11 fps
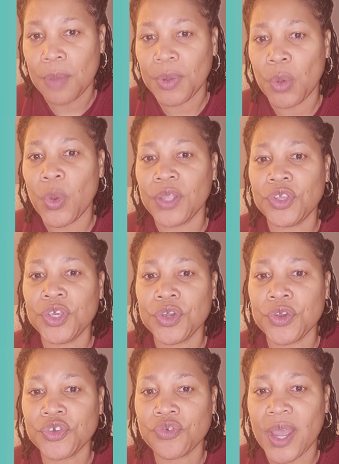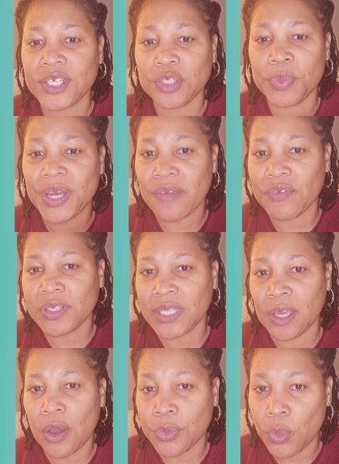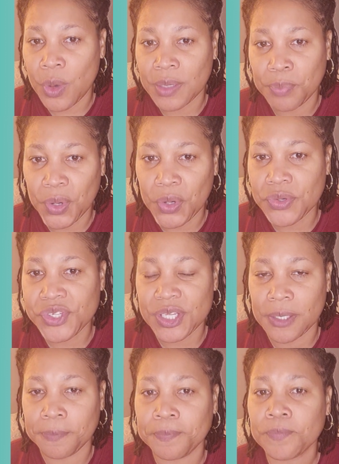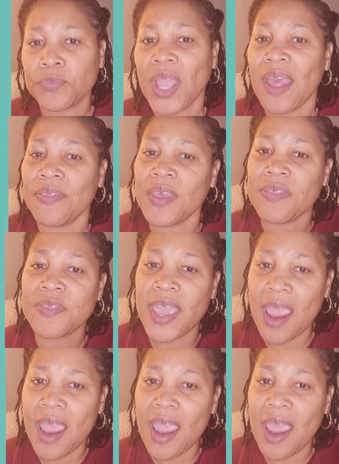But when you're trying to put everything on one person and then